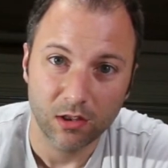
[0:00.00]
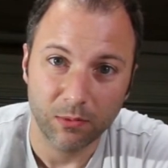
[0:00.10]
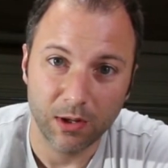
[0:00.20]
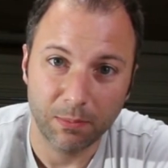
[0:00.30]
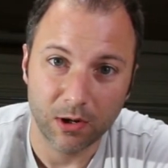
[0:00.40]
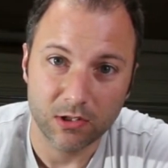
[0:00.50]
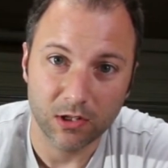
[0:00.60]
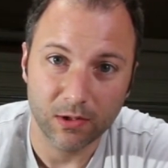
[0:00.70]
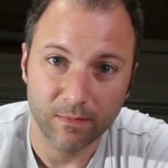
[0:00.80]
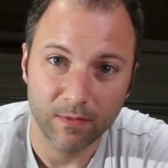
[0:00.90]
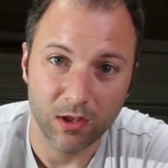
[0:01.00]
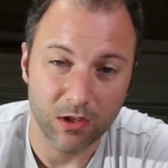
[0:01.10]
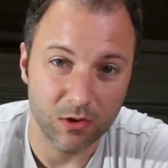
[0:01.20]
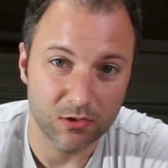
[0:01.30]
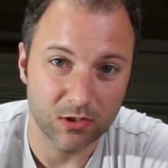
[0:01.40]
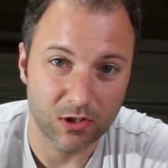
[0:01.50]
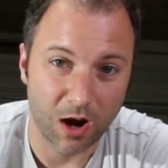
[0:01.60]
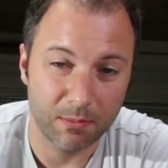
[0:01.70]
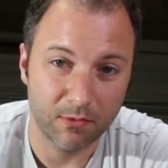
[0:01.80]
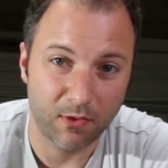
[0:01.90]
3D printer that uses
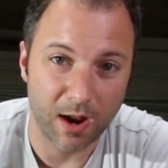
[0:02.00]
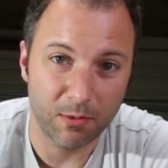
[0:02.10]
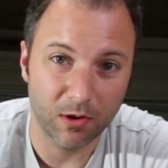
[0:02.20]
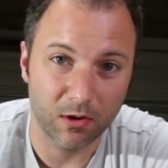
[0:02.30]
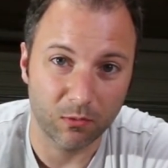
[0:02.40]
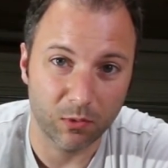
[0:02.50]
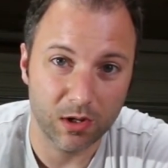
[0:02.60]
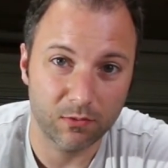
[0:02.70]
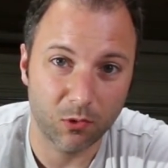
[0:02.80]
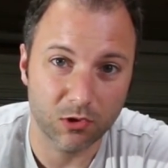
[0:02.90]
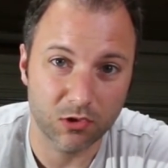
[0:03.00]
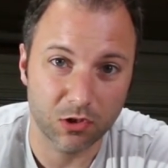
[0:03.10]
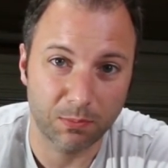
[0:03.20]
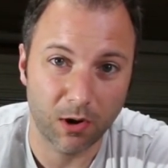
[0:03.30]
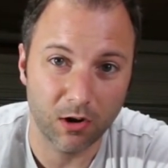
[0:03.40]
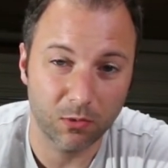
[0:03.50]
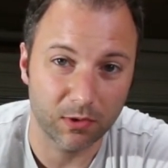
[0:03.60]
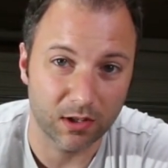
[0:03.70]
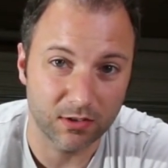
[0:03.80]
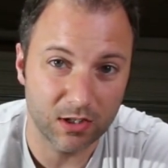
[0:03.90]
carbon fiber and reinforces your parts
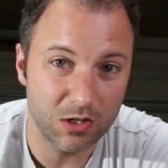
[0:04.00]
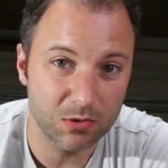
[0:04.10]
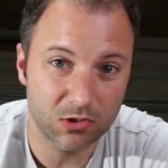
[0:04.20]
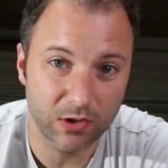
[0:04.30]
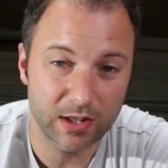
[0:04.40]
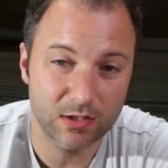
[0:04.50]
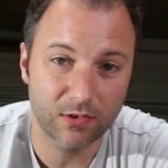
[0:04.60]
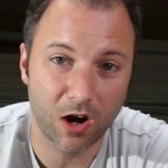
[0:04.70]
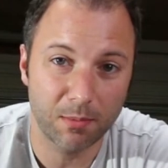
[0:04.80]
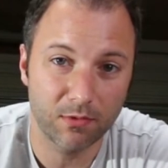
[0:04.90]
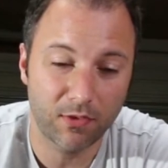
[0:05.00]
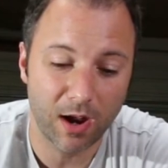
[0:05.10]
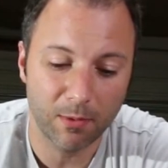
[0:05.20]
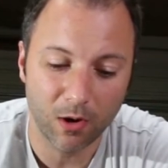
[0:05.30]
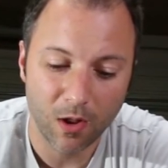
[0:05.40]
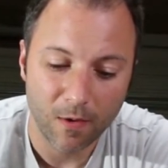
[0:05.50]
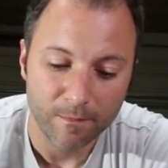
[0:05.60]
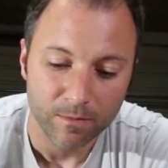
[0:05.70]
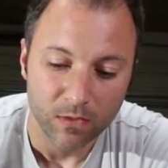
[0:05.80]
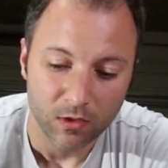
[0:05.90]
with continuous strands of carbon fiber,
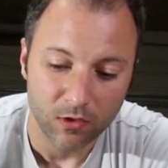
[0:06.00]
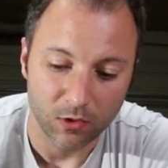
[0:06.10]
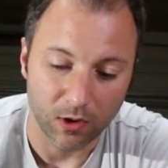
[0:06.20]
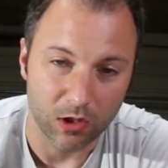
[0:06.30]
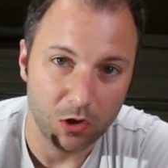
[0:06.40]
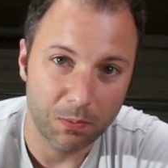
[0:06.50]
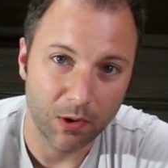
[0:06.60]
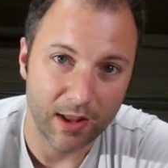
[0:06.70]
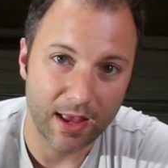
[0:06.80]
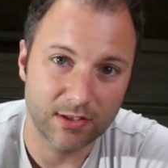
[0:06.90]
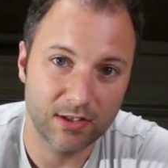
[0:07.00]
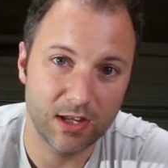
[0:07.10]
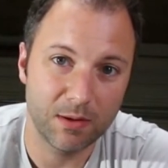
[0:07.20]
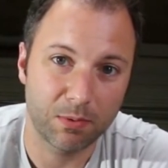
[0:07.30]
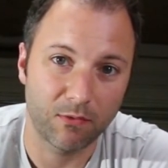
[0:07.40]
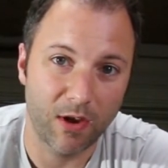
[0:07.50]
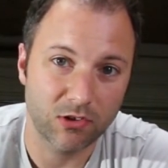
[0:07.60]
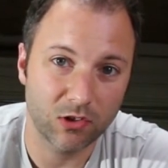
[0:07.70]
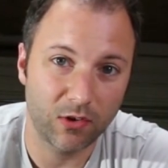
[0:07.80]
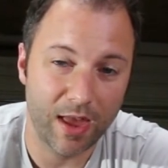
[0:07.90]
to a Uprint SE
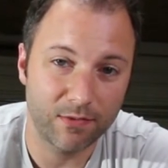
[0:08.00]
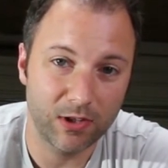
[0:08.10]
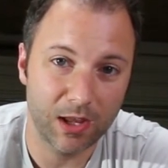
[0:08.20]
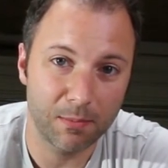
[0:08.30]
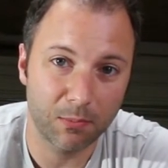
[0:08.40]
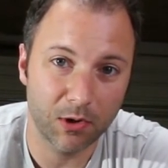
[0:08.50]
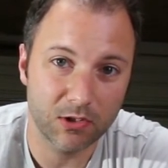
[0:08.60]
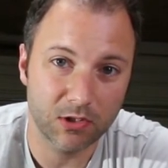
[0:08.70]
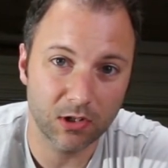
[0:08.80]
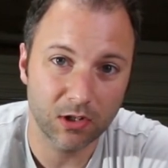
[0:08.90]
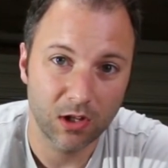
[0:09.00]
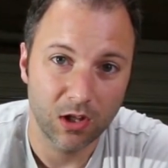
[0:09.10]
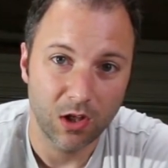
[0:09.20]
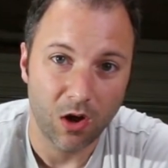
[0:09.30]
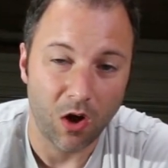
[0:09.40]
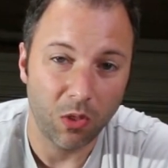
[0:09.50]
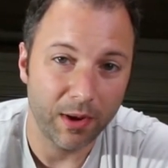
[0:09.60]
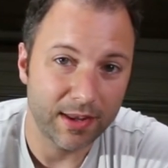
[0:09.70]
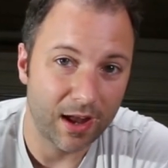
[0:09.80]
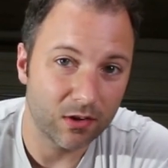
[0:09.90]
professional FDM printer, all the
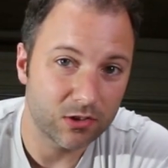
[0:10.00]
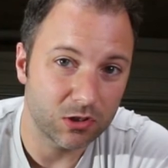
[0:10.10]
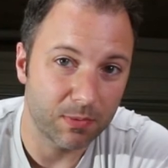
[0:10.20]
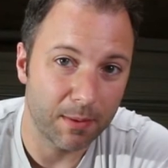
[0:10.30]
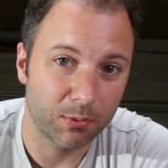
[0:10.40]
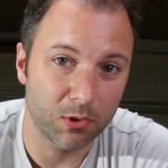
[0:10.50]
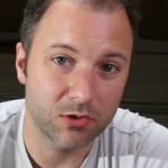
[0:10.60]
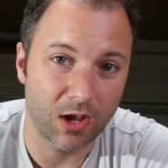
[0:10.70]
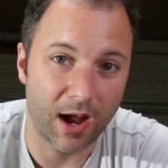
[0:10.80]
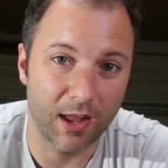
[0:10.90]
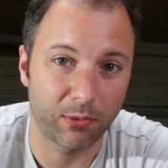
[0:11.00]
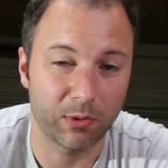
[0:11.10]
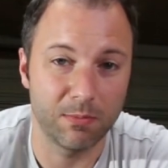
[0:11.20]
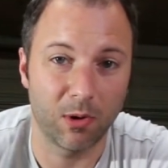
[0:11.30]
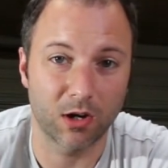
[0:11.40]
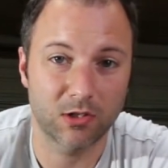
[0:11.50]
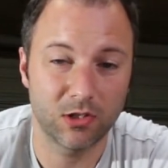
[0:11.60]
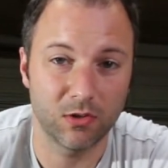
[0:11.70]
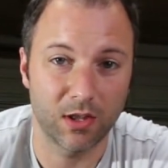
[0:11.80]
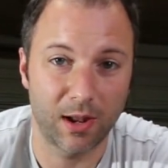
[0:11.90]
way down to my Prusa i3 Mark
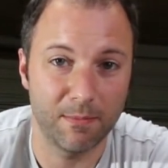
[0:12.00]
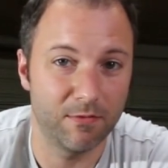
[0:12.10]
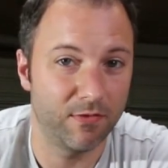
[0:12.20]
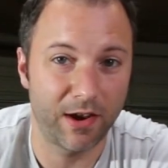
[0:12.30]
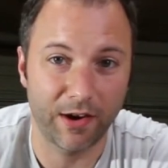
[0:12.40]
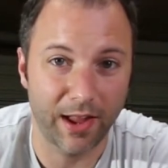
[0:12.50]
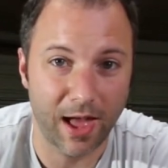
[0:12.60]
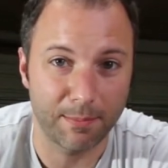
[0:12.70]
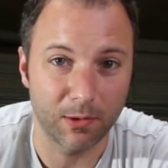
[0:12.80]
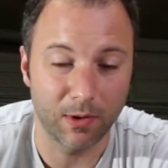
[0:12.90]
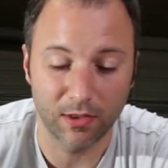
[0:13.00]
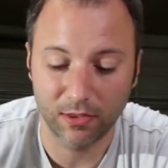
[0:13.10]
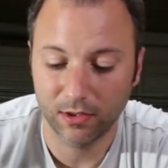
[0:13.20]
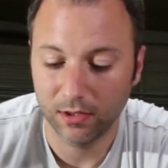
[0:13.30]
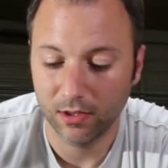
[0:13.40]
II that I'm very happy with.